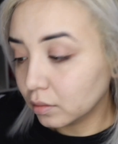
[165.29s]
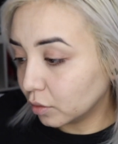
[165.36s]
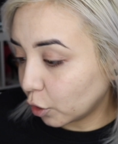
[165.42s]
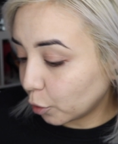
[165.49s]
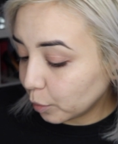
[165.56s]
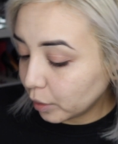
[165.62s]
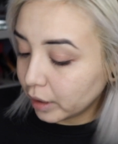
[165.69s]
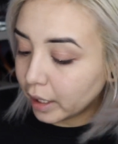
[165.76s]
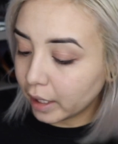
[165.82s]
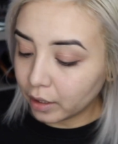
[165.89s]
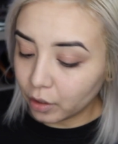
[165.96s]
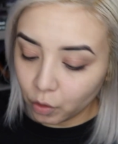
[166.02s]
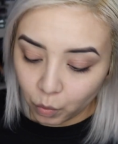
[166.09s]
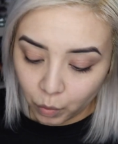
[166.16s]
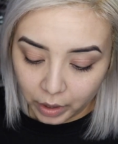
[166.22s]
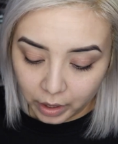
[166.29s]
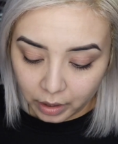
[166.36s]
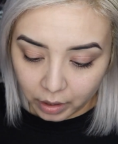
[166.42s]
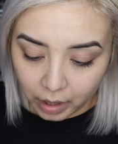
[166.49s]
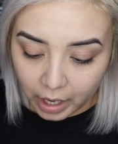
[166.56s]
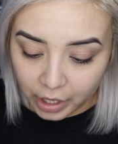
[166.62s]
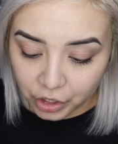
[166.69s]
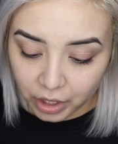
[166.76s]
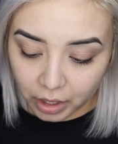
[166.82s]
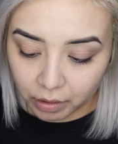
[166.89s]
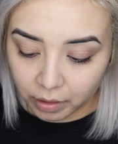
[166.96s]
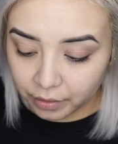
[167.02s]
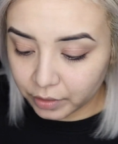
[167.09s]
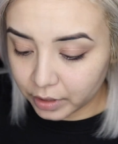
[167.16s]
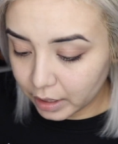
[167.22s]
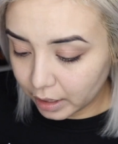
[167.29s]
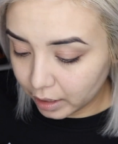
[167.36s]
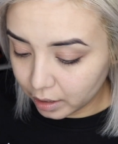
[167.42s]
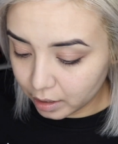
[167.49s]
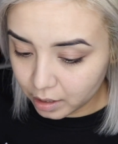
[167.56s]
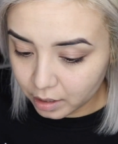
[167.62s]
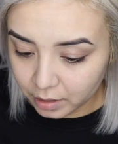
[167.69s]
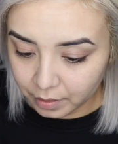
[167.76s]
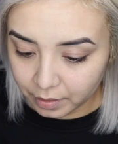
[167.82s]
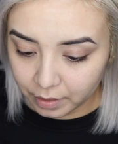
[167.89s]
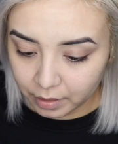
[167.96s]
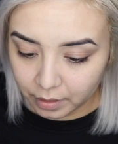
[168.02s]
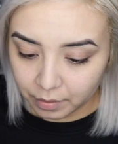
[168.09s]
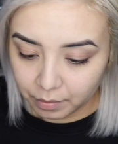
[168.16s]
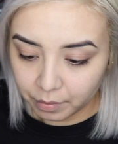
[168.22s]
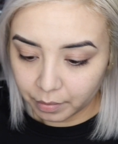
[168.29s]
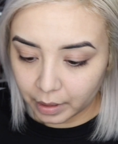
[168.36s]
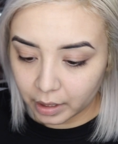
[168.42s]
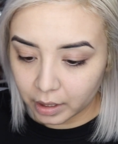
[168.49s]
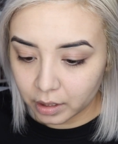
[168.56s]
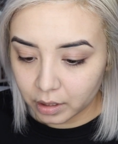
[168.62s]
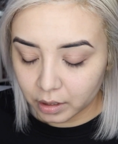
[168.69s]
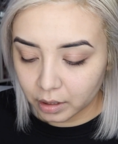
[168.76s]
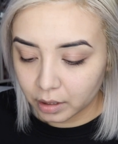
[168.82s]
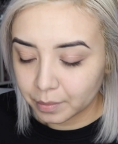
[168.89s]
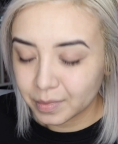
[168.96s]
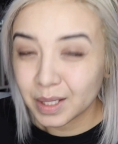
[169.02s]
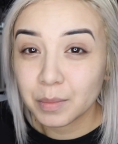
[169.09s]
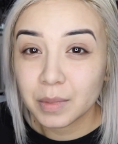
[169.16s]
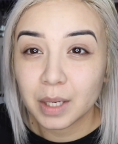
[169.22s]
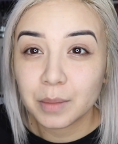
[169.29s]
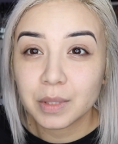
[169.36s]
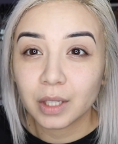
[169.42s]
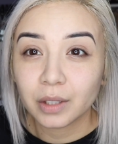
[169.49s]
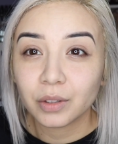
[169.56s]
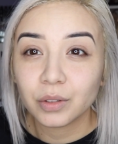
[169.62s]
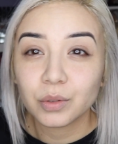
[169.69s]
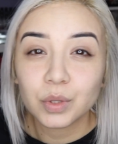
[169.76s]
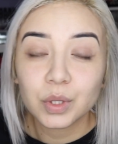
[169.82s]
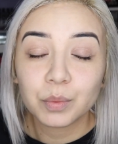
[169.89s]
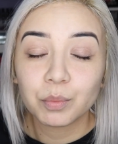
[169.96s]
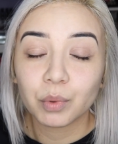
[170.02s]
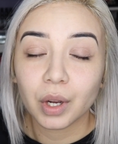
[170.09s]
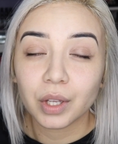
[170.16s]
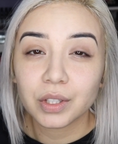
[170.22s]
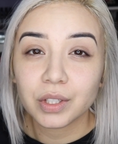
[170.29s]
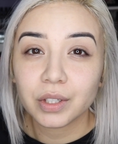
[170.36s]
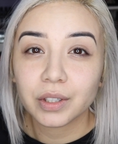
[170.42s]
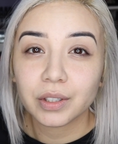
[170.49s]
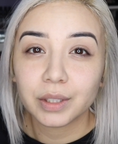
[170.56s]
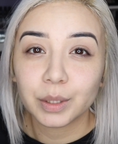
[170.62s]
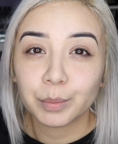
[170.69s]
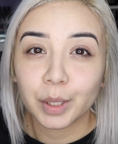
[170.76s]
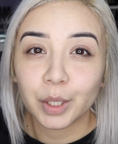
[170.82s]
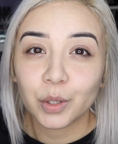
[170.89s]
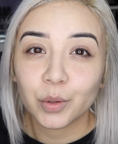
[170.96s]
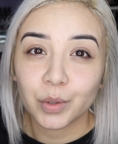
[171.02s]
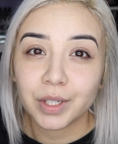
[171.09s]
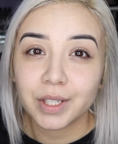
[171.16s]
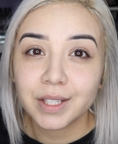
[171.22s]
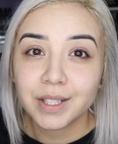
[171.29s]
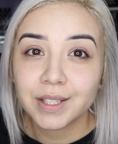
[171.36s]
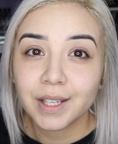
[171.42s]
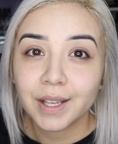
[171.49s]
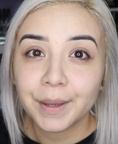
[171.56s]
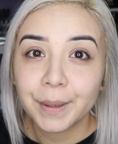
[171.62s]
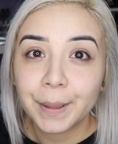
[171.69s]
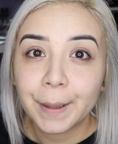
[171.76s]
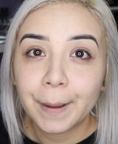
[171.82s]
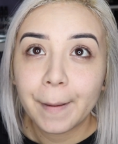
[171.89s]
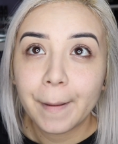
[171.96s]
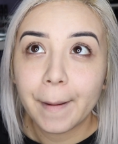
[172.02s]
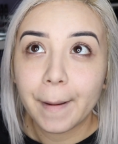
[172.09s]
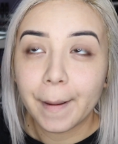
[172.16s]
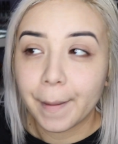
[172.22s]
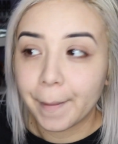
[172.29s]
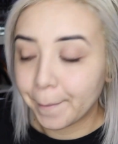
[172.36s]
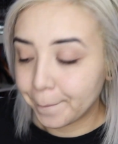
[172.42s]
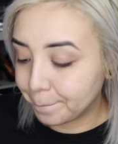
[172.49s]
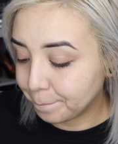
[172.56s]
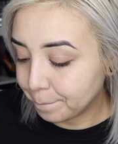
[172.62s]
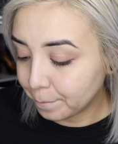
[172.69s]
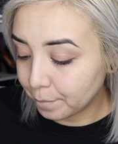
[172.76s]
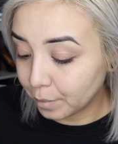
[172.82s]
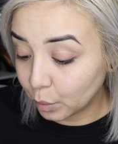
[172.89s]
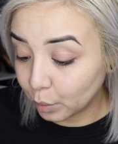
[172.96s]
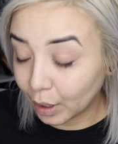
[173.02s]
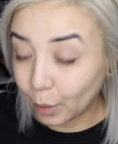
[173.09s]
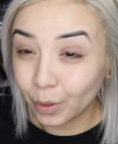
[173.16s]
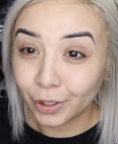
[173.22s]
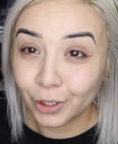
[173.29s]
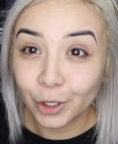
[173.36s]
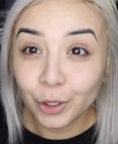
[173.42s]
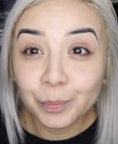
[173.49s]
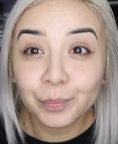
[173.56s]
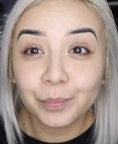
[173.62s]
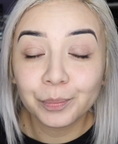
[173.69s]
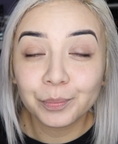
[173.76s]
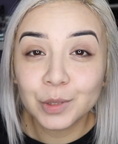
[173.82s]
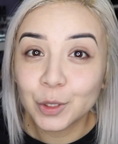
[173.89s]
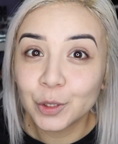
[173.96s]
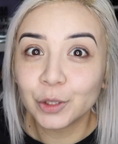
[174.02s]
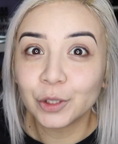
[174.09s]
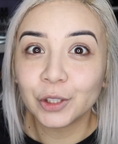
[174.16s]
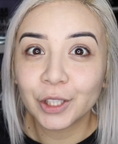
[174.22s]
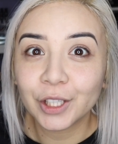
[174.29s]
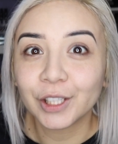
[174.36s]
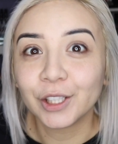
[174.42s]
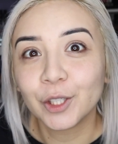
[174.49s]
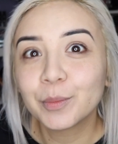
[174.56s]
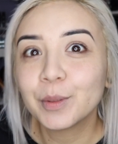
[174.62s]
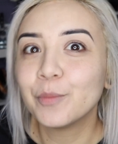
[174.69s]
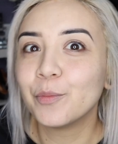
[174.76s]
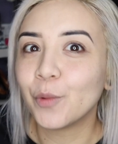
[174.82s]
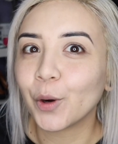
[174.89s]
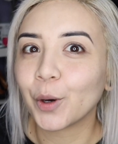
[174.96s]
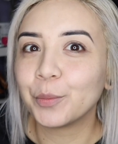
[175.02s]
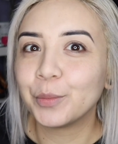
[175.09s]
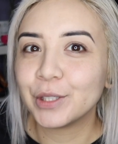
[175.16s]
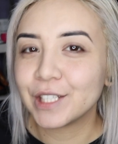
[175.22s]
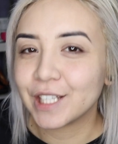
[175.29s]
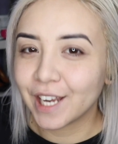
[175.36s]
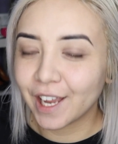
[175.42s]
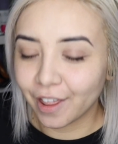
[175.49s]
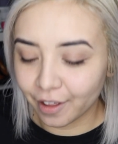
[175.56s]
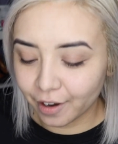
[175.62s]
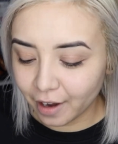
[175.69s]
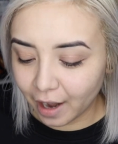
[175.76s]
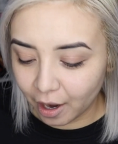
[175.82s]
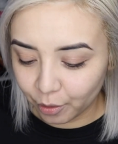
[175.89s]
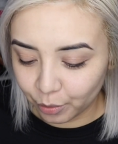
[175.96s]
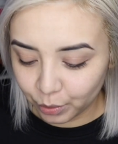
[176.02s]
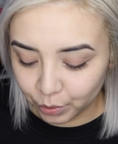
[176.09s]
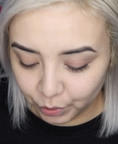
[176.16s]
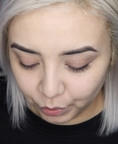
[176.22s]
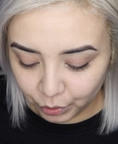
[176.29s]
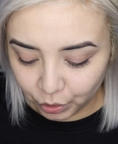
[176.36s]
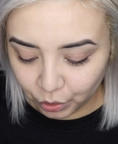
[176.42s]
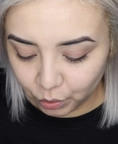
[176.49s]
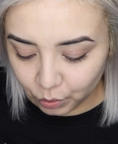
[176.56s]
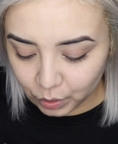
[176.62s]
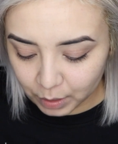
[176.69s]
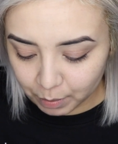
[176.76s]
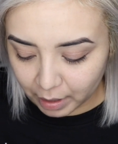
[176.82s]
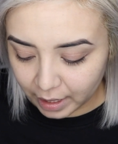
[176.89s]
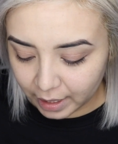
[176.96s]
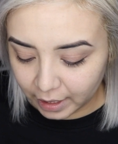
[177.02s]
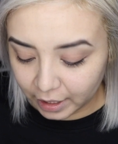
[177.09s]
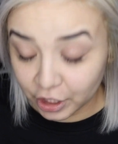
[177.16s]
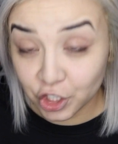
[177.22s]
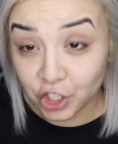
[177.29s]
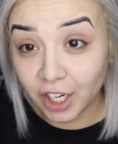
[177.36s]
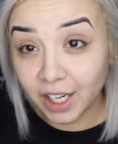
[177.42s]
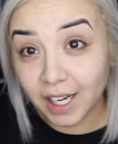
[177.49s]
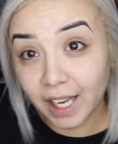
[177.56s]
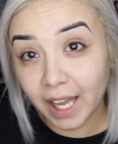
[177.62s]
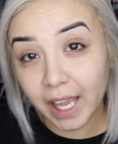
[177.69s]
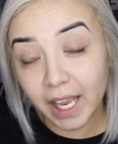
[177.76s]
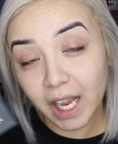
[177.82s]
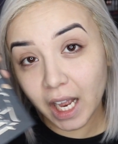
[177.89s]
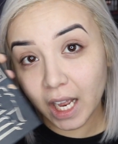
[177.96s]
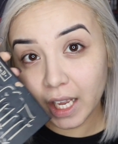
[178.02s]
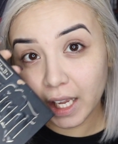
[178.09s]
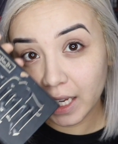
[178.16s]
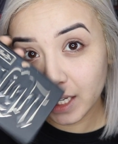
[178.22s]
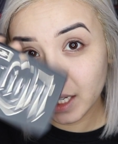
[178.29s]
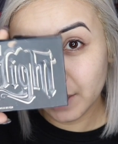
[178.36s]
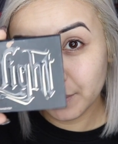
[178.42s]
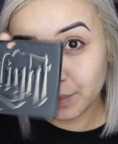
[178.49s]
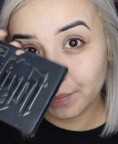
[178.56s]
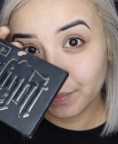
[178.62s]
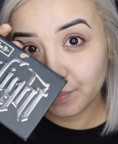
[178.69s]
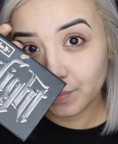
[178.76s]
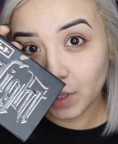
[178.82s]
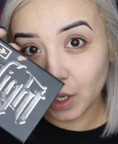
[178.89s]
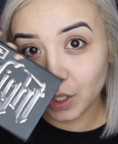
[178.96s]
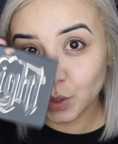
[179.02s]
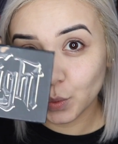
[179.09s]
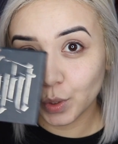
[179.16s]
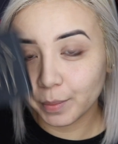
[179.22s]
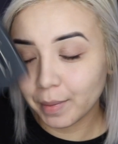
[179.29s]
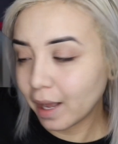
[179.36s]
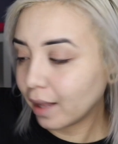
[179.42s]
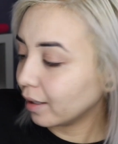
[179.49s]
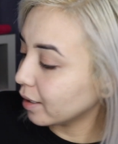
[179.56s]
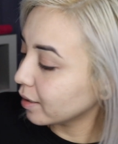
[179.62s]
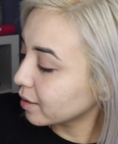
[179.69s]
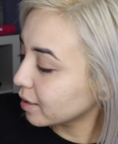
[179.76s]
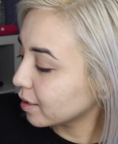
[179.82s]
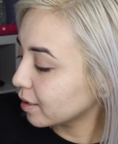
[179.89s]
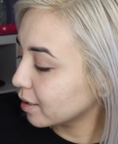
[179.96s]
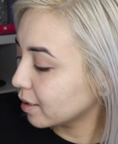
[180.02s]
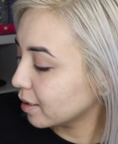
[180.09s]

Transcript: Normally I don't wear eyeshadow every day, but sometimes I'll use bronzer in my crease. But when I want to look a little bit more put together, I will use my Shade and Light Eye Contour palette